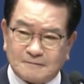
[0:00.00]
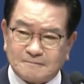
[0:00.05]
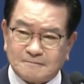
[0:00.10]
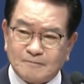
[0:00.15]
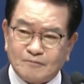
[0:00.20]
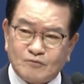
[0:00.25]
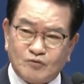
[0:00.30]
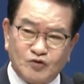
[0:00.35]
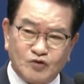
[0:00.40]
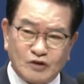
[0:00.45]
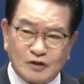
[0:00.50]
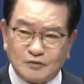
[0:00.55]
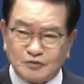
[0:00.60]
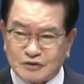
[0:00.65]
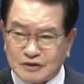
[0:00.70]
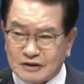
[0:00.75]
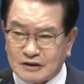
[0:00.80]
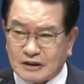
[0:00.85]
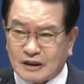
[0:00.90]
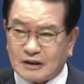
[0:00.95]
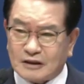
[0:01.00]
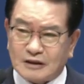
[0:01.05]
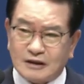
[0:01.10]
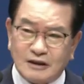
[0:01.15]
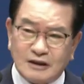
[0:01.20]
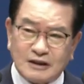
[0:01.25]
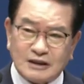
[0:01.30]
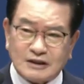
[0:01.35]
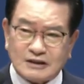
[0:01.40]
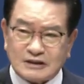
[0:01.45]
So
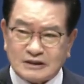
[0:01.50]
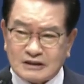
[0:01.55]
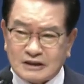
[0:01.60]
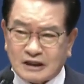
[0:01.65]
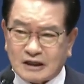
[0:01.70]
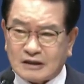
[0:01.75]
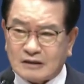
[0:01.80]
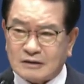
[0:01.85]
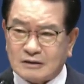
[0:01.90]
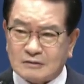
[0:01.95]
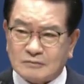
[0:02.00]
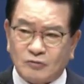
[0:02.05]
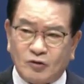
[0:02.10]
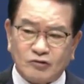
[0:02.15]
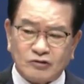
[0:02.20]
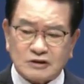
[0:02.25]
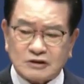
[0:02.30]
what did he say?